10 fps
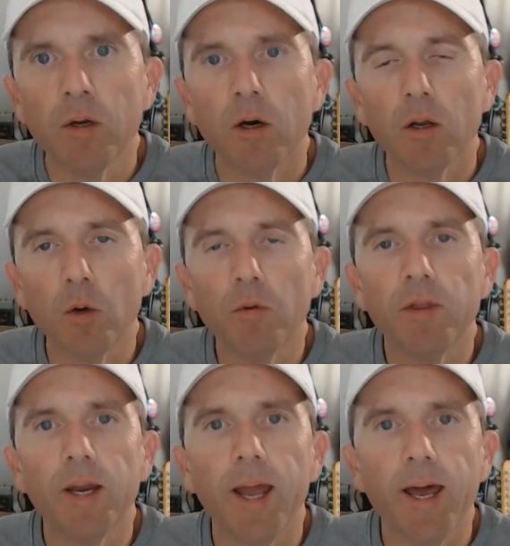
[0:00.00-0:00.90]
along with
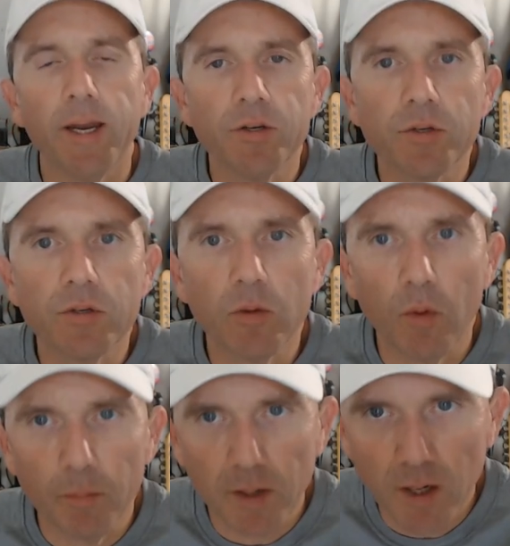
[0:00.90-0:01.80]
an ad agency, will
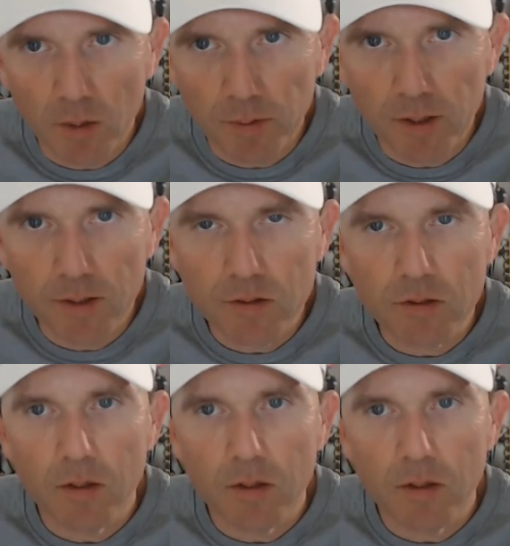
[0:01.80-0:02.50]
be helping us